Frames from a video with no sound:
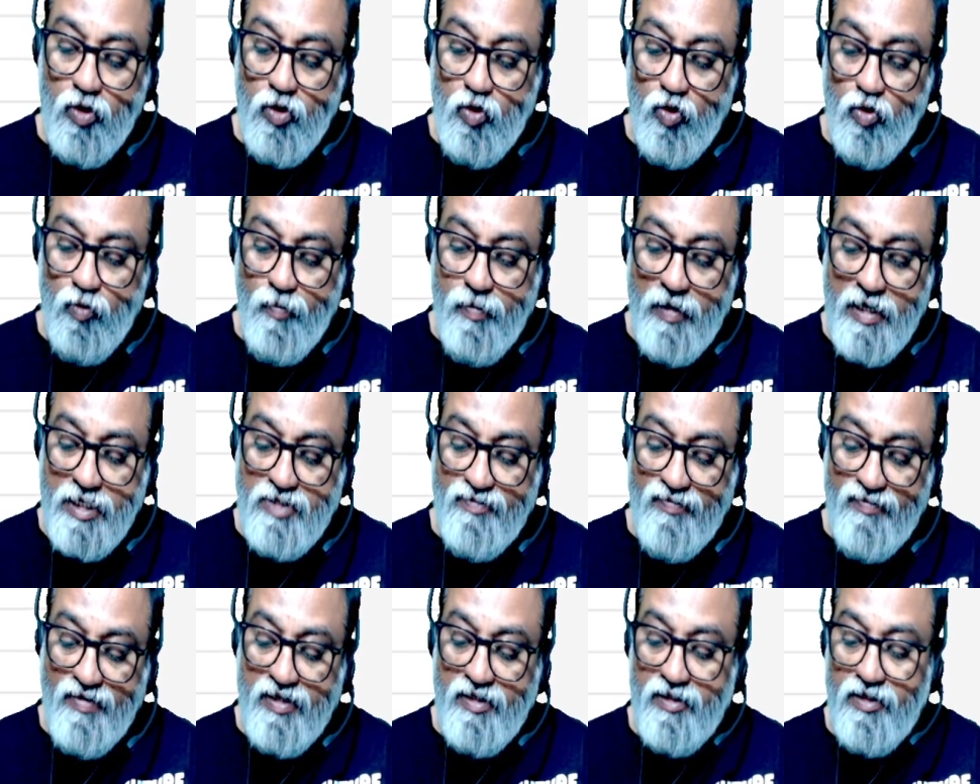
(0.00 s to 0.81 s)
2 plus
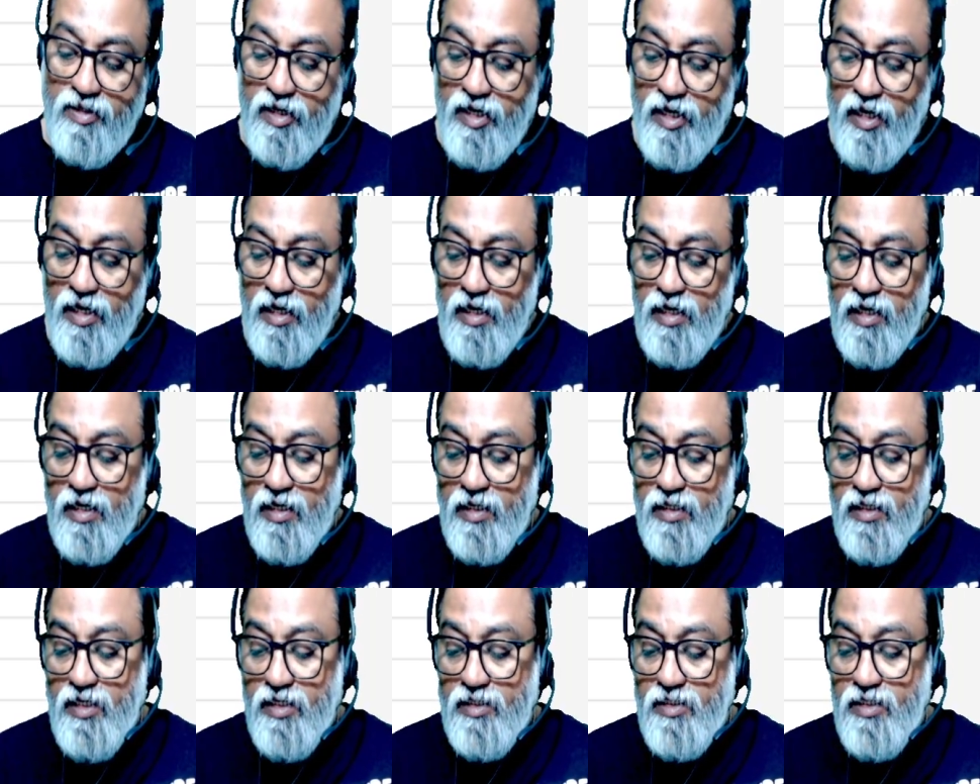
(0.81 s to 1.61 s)
1 3.
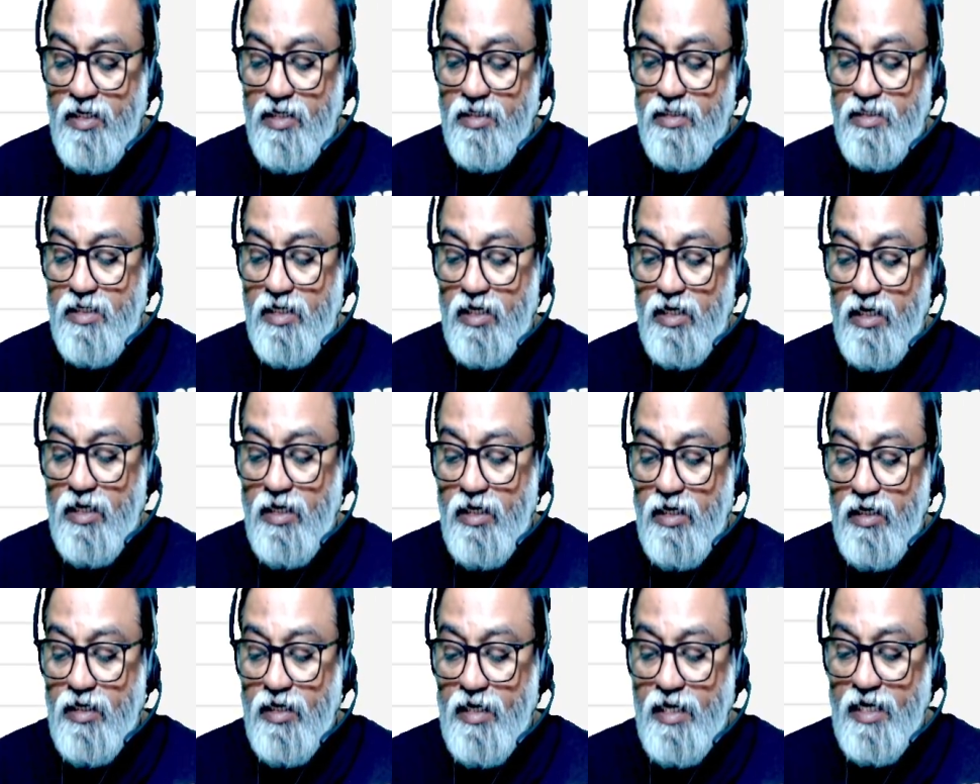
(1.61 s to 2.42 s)
This is
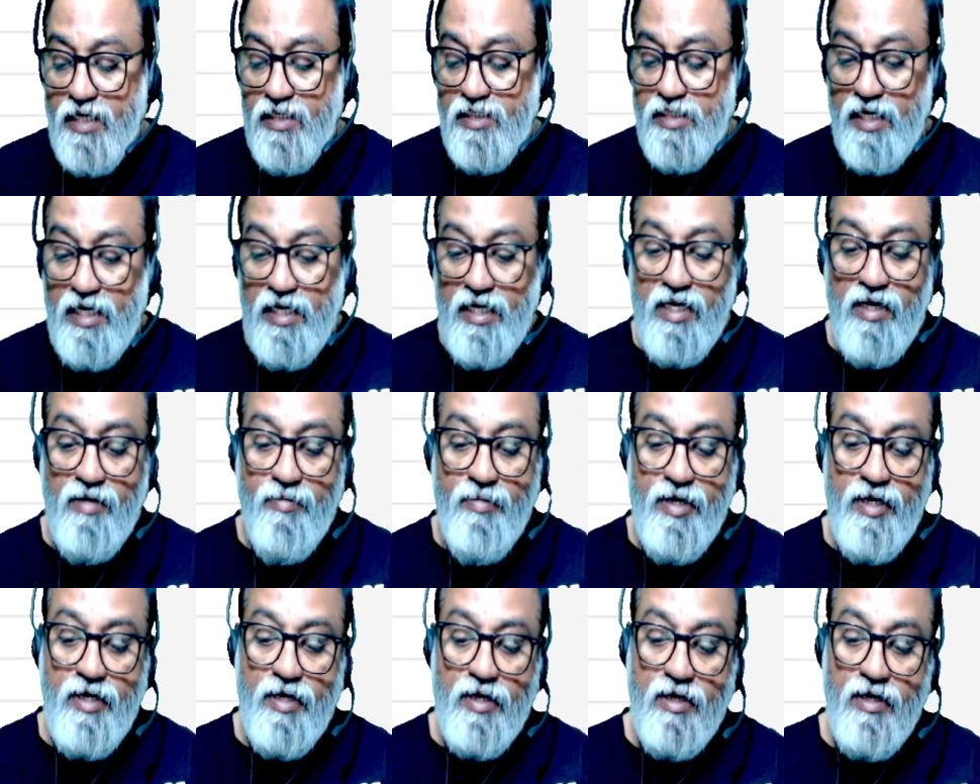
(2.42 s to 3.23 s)
10
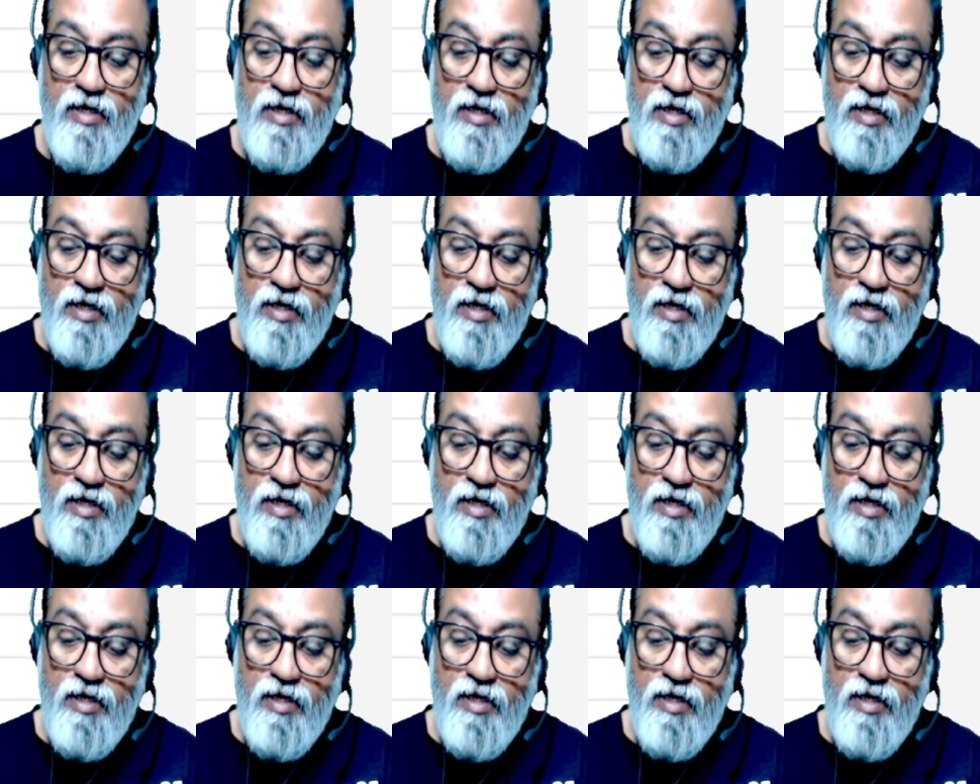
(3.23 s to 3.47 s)
centimeter.